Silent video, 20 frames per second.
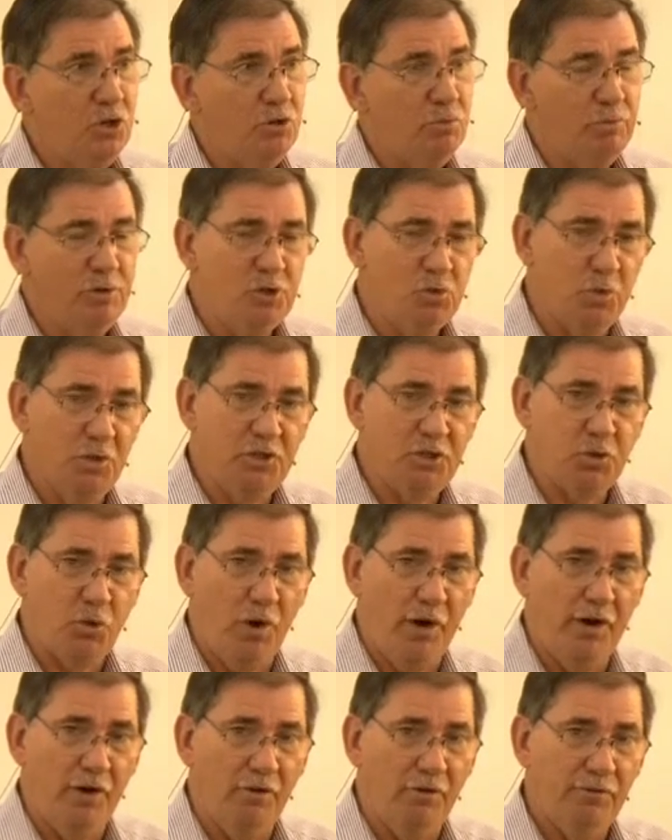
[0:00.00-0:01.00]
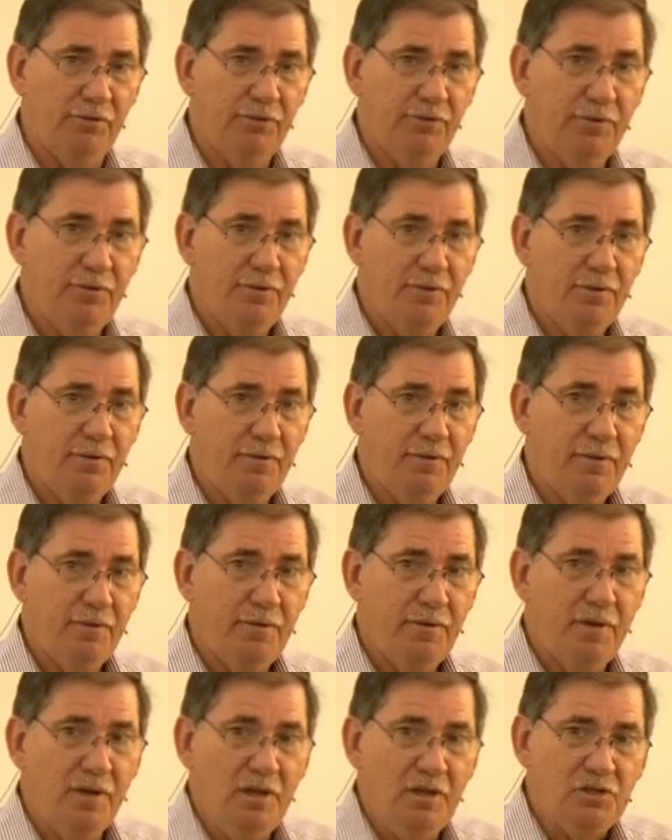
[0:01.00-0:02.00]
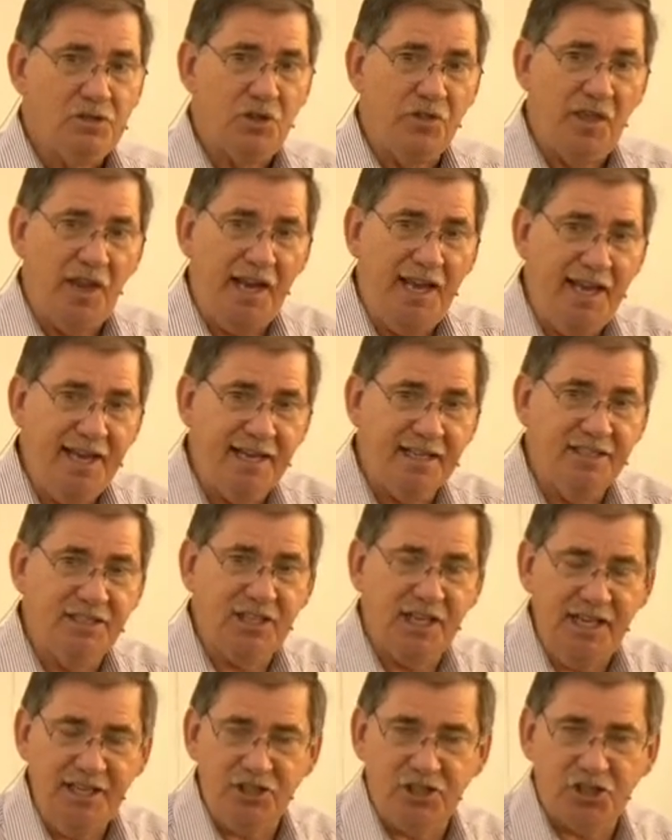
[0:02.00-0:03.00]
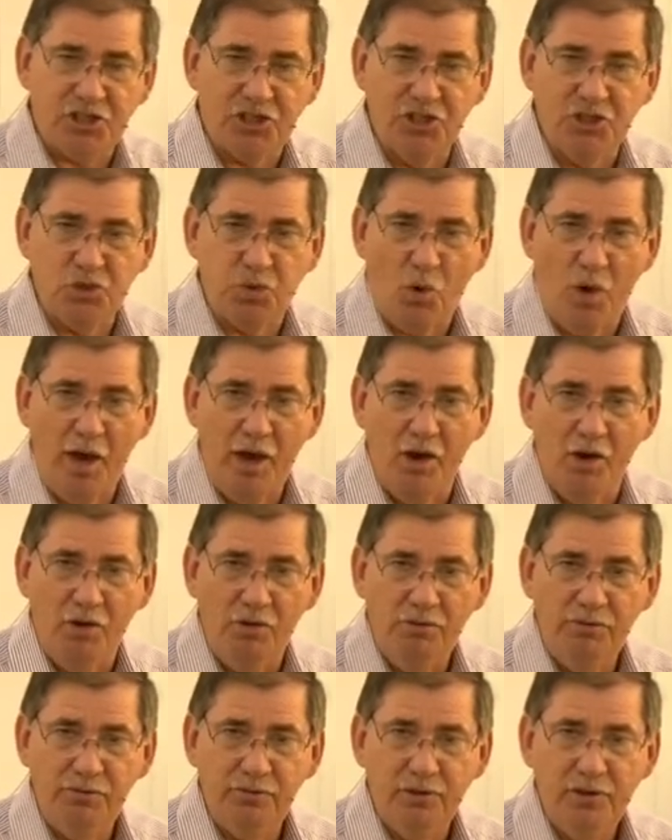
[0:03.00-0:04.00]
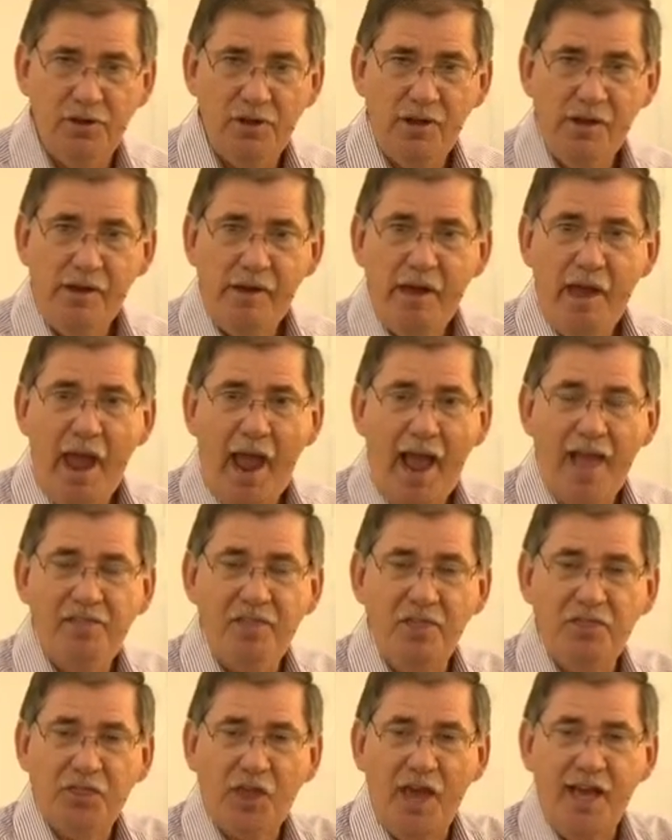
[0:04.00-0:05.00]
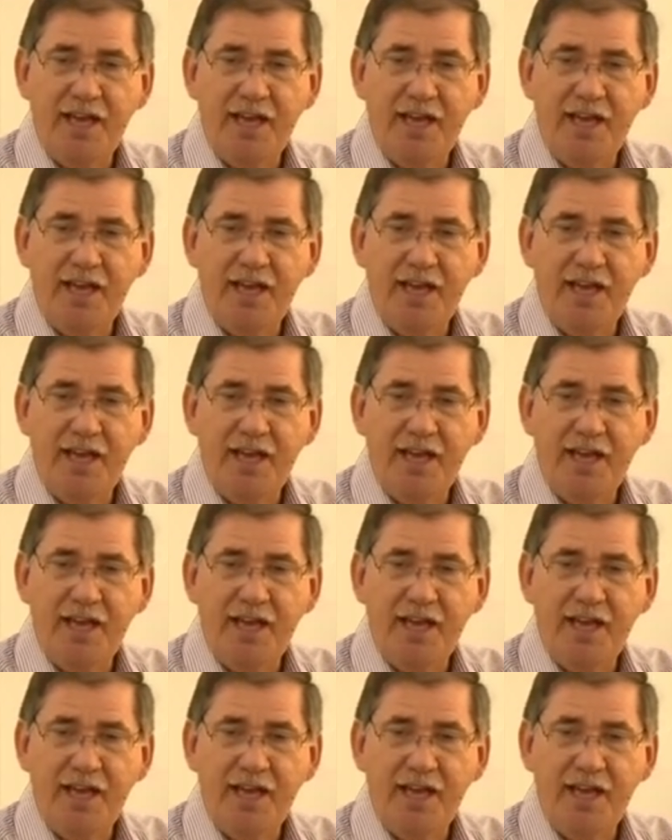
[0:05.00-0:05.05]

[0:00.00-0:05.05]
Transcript: was with 12 so that he could teach the 12 and that they